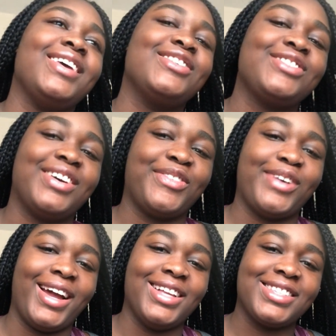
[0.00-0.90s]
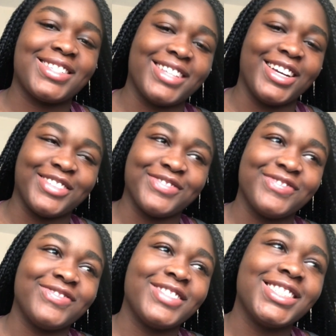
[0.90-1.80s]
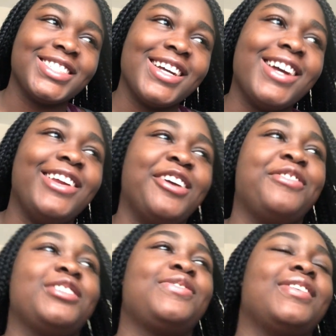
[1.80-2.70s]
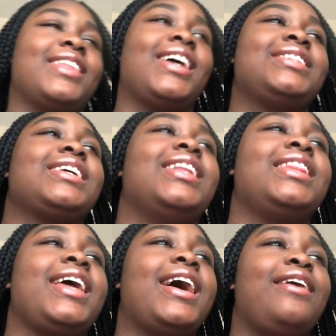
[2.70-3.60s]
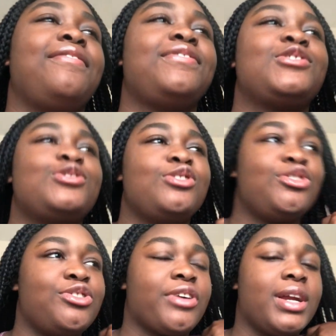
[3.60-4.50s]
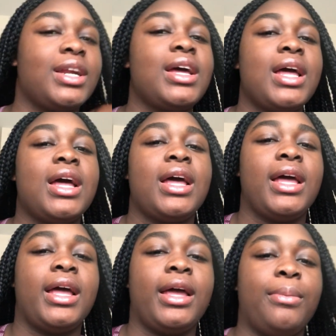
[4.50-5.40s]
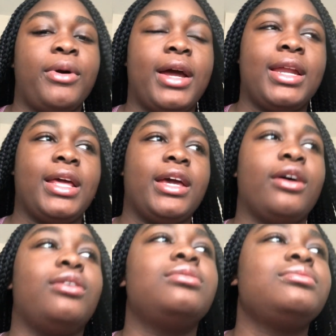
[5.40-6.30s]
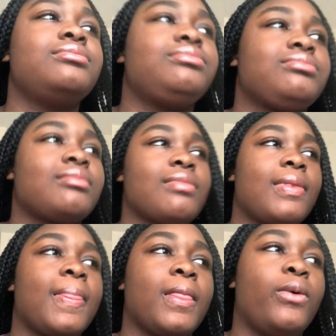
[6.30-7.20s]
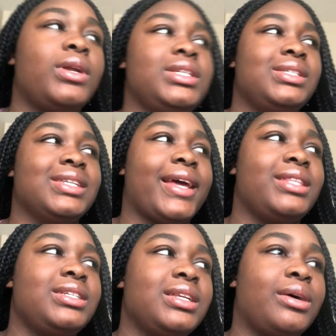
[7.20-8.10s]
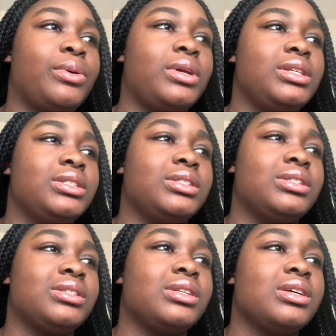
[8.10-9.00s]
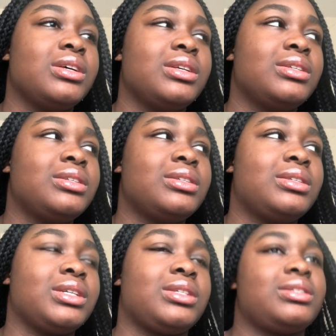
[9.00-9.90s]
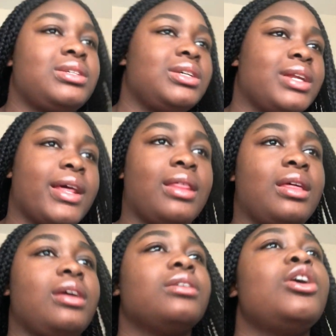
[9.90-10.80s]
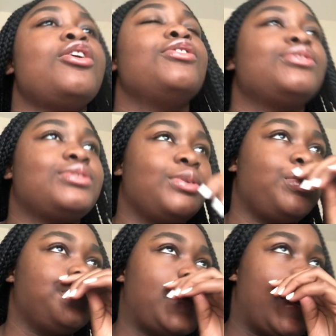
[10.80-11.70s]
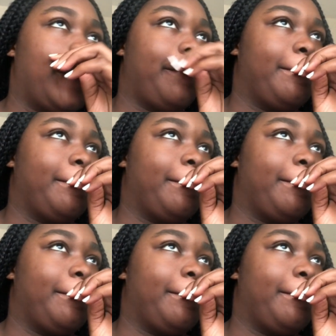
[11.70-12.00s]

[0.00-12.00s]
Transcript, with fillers: so I'm quite um, nervous for that. And they have two children, a boy and a girl one is 19 and one is 16 i think so yeah